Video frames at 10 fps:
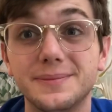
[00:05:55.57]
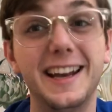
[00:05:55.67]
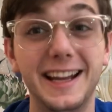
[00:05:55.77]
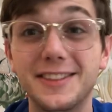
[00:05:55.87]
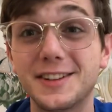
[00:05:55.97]

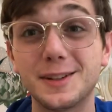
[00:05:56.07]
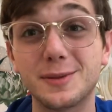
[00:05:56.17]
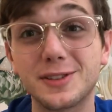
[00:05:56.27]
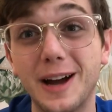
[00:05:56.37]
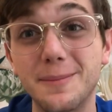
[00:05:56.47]
And hit the
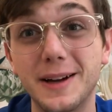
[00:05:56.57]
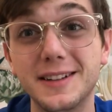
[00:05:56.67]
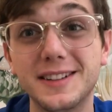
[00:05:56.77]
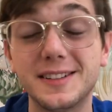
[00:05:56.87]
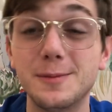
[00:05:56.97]
subscribe
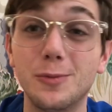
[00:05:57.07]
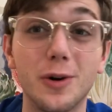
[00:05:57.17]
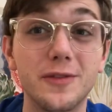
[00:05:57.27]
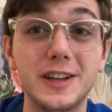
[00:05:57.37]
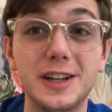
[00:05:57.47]
button to see
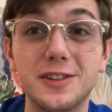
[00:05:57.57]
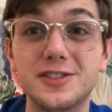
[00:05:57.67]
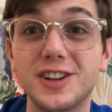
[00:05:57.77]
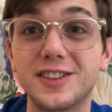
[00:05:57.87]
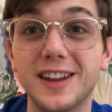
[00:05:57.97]
more videos
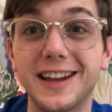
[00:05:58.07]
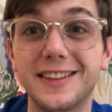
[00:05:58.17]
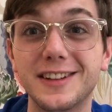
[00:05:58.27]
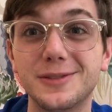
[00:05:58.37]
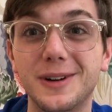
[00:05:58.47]
just like
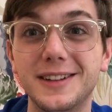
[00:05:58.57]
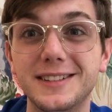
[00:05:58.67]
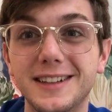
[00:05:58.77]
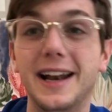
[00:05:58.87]
this one